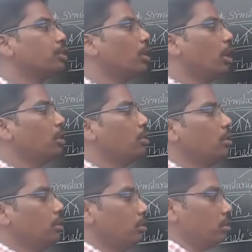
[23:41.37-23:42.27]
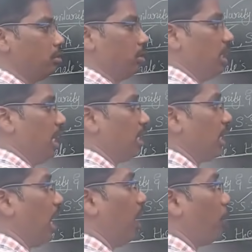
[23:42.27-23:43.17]
So
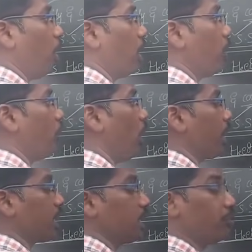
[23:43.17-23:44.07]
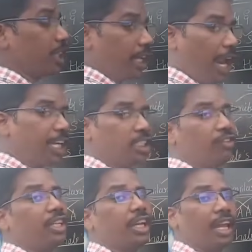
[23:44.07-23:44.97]
the point of congruence of three heights
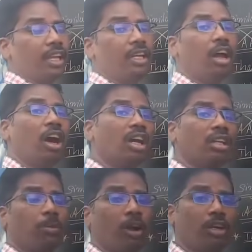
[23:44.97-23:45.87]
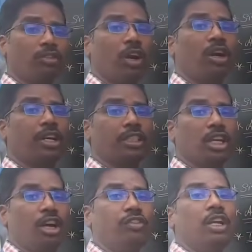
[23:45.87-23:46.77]
of a triangle, or the point of
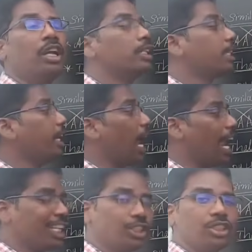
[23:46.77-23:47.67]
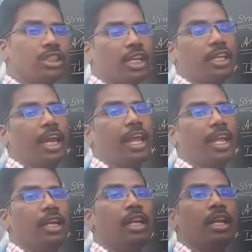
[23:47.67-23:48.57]
congruence of three altitudes in a
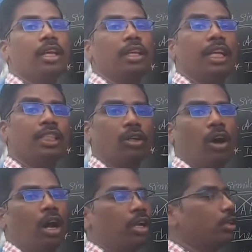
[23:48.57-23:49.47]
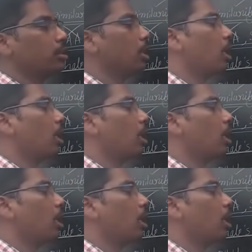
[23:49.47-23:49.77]
triangle, is called